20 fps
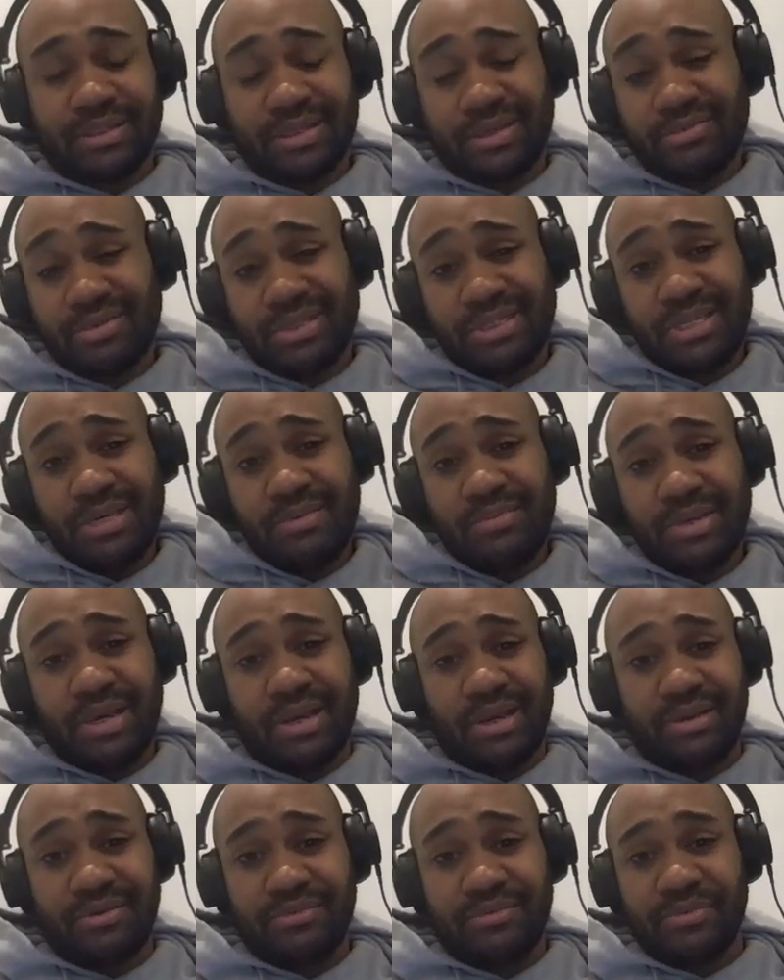a team
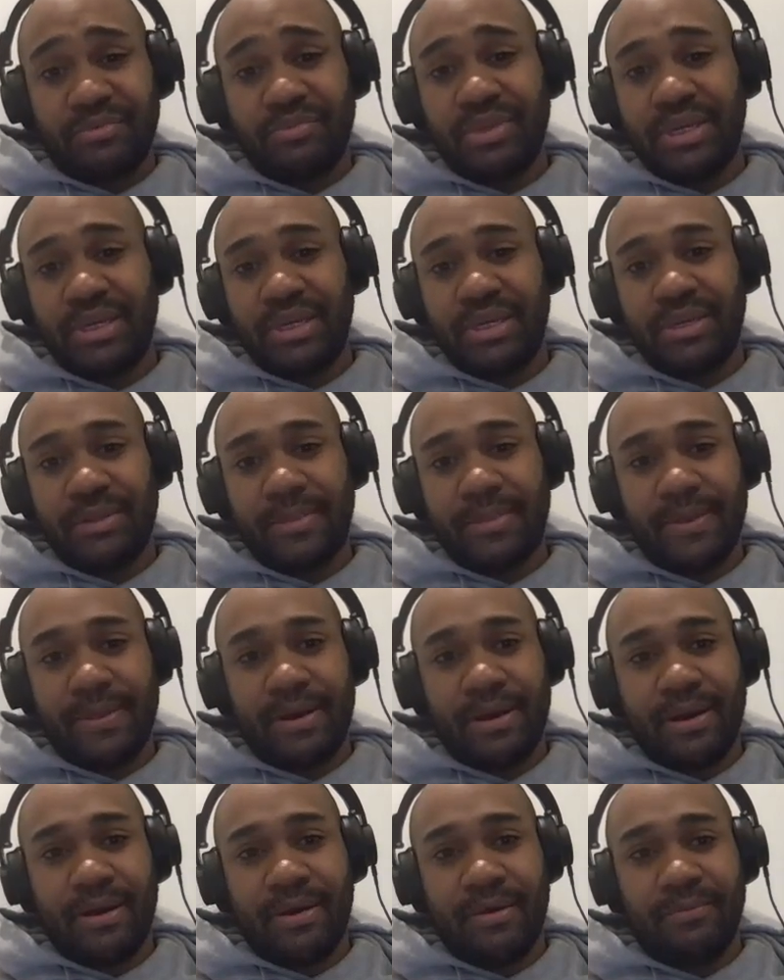that, for me,
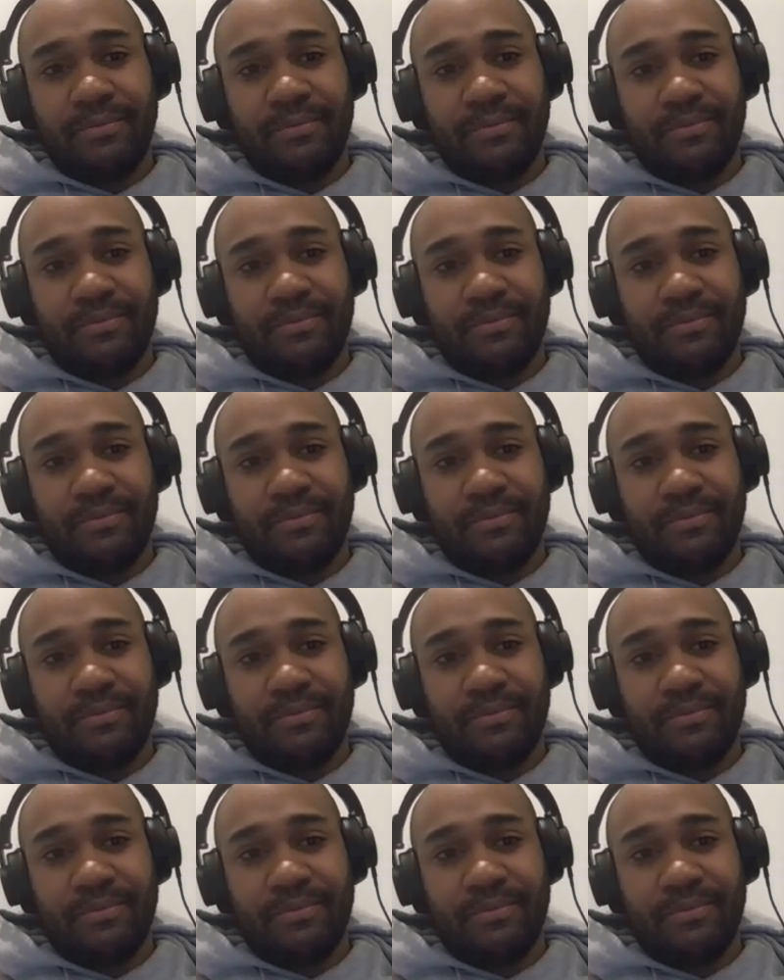I